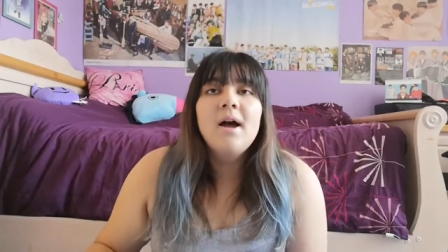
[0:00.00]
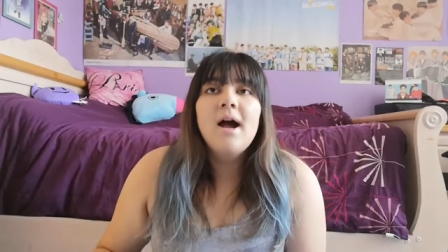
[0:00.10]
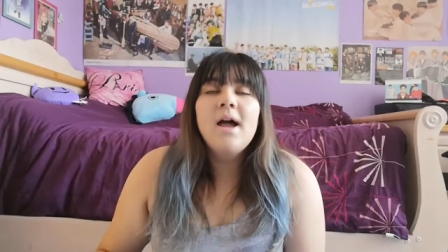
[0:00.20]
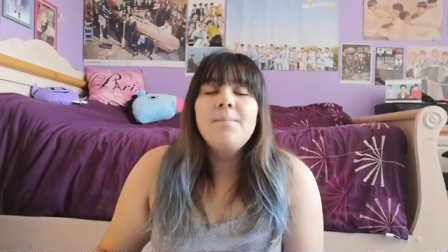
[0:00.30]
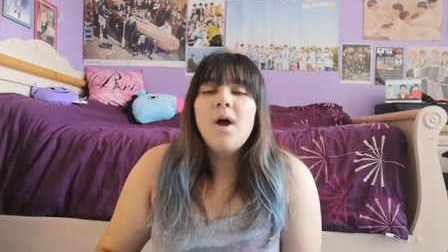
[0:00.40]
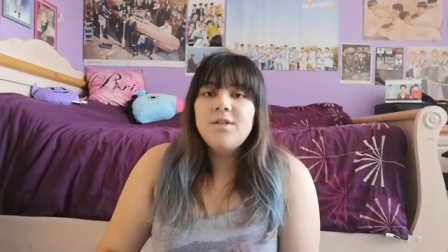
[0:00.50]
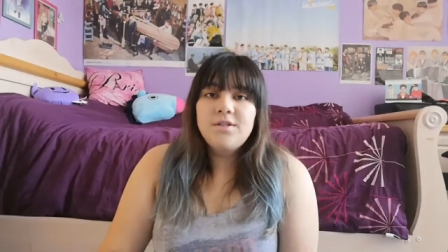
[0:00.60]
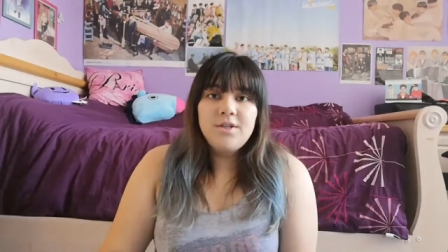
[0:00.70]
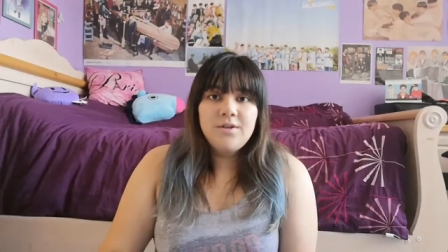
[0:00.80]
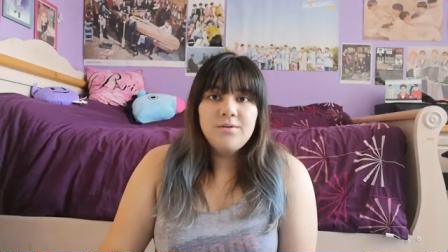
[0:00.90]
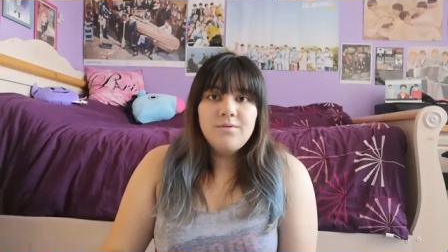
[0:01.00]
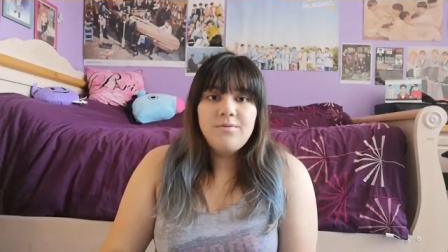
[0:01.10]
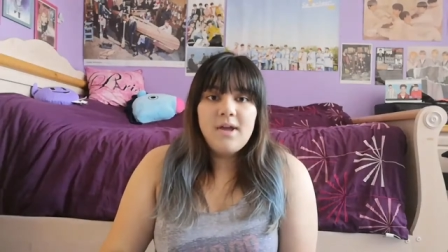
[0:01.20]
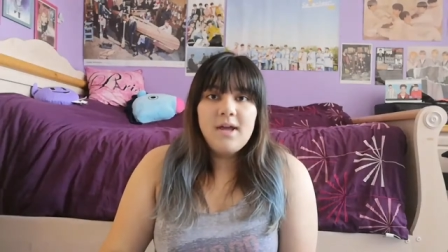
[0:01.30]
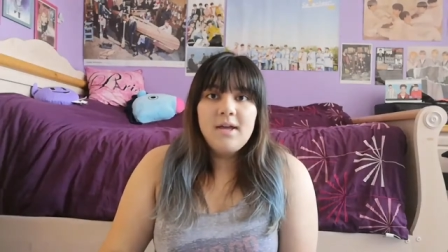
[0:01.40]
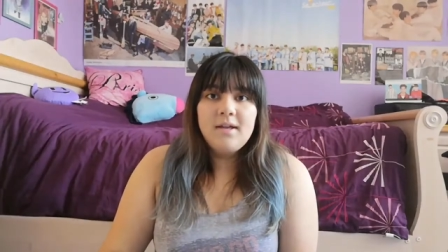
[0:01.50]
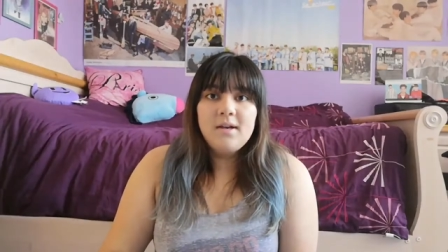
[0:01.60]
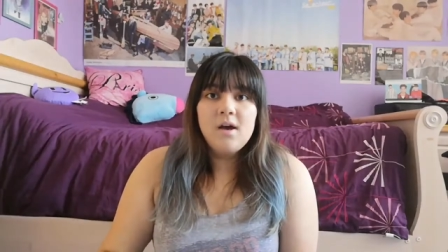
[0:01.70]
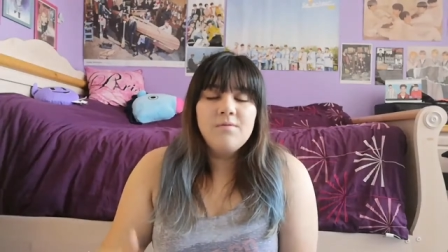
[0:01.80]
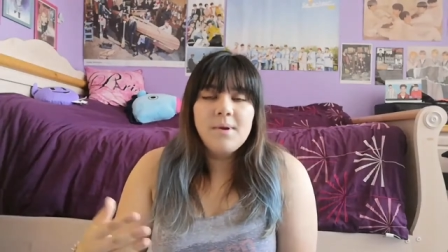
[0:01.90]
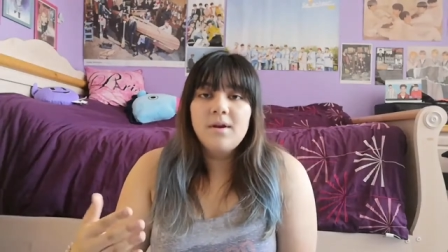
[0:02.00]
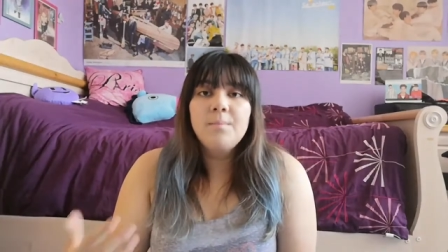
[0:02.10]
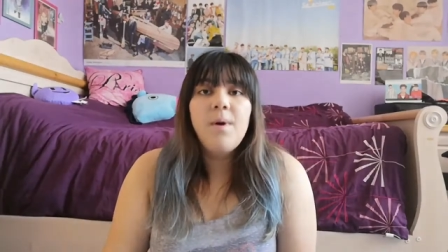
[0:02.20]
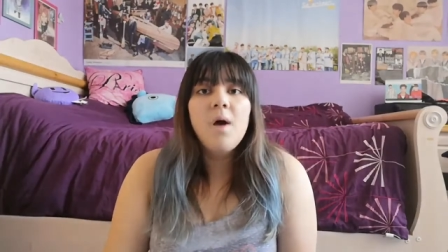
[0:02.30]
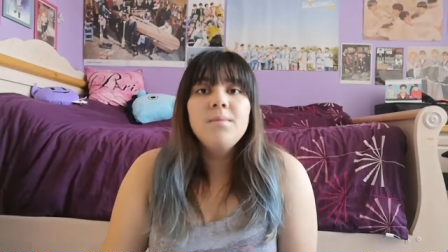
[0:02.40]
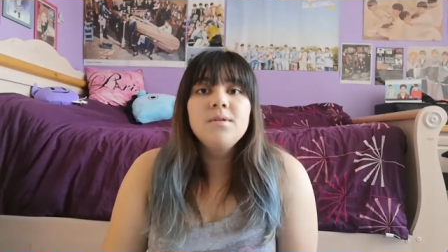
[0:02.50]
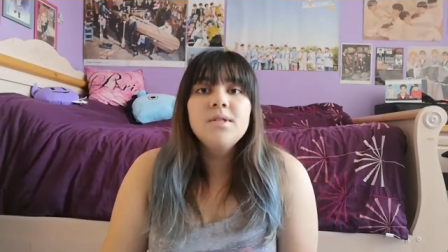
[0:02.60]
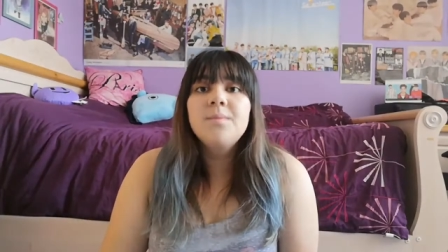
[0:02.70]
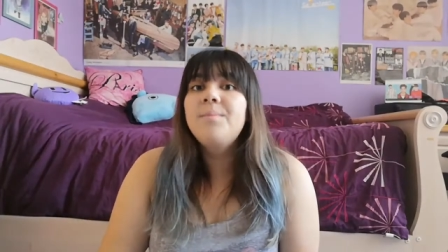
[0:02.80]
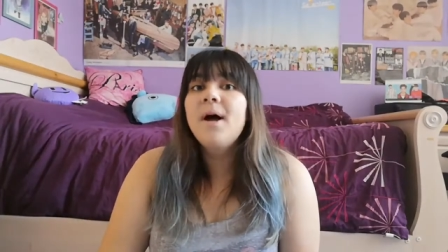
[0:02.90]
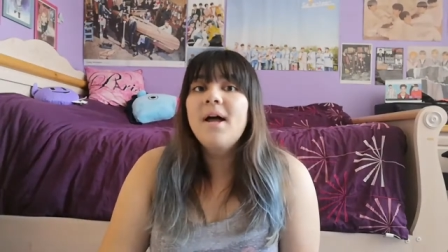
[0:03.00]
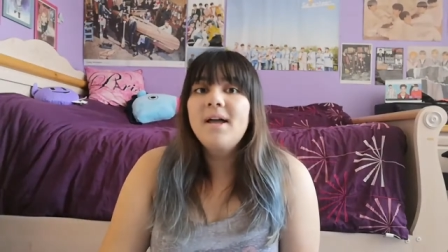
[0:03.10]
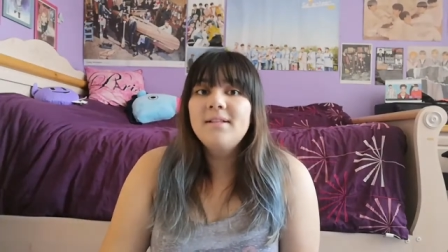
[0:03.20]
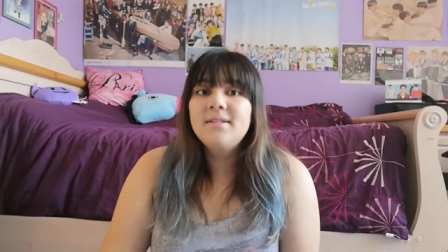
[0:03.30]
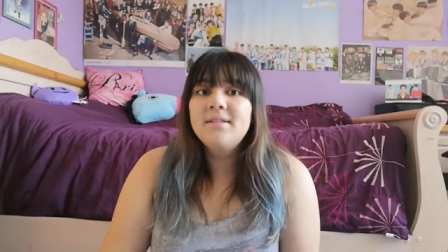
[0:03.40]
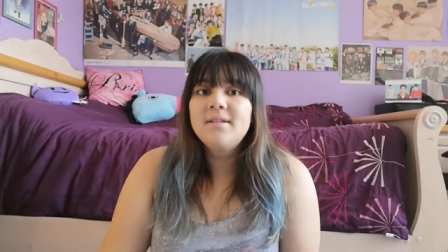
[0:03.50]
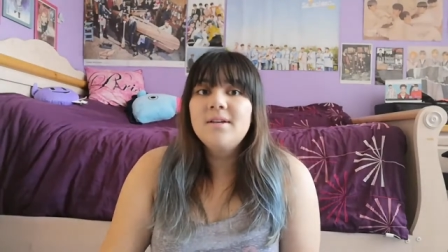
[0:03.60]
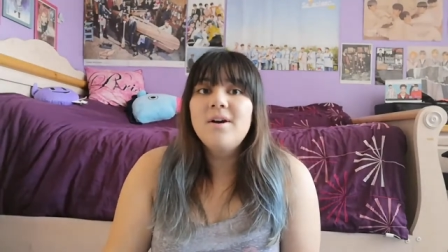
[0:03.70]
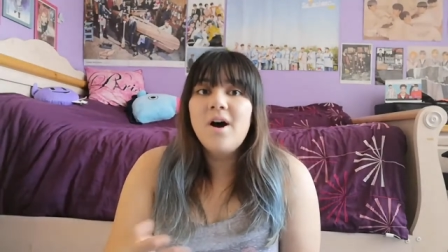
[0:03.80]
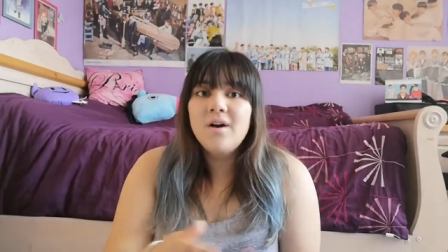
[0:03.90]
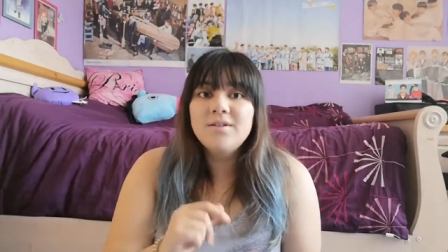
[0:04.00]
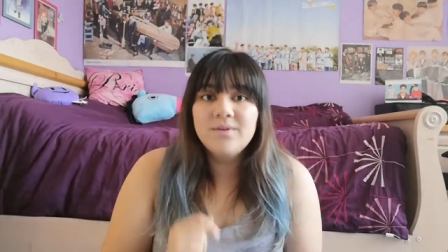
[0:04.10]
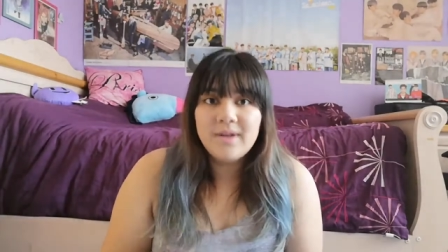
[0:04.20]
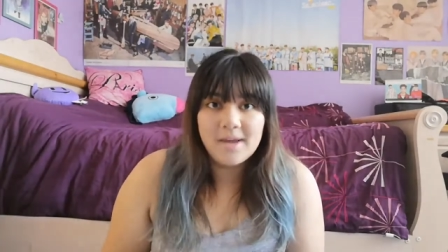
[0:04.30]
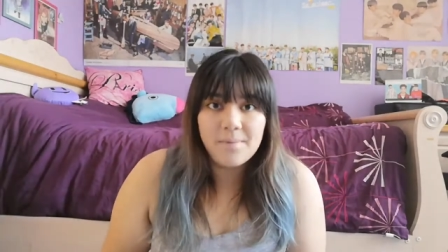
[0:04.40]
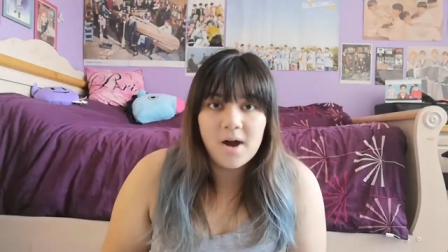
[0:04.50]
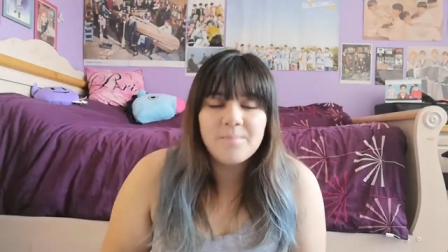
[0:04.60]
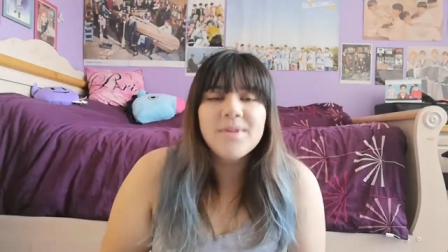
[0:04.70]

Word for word: I am not just a huge fan of American pop music, but also K-pop.